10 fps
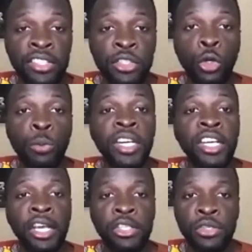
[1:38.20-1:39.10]

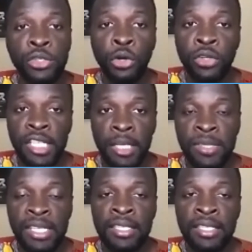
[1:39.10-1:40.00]
communications
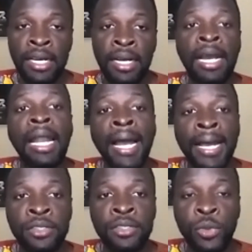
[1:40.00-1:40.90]
concepts that
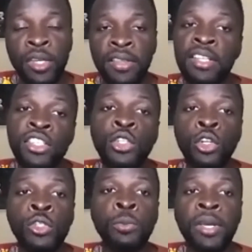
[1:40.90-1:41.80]
clients within the
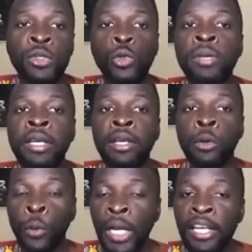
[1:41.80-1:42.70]
digital space will be
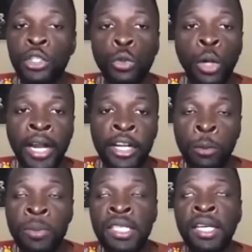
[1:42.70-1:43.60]
willing to
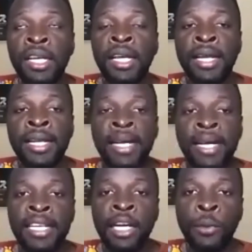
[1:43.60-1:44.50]
adopt, and
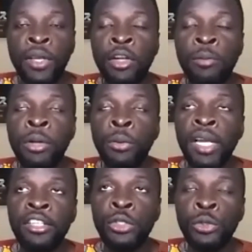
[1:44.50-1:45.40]
in a way they'll be
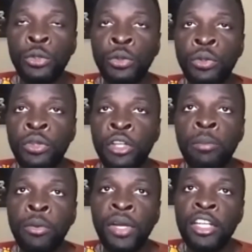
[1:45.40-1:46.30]
willing to
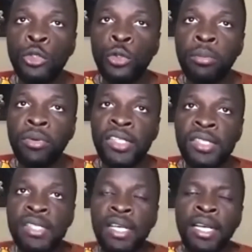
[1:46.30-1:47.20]

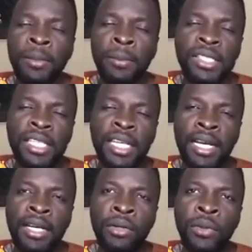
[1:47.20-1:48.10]
embrace. But
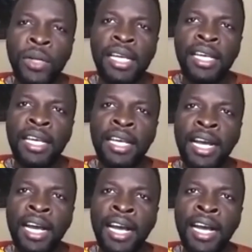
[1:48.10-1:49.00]
really,
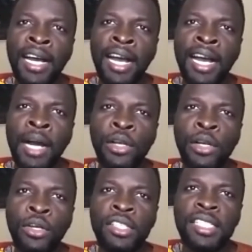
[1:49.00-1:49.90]
I will
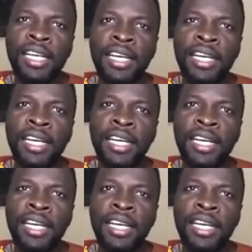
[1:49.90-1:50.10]
not.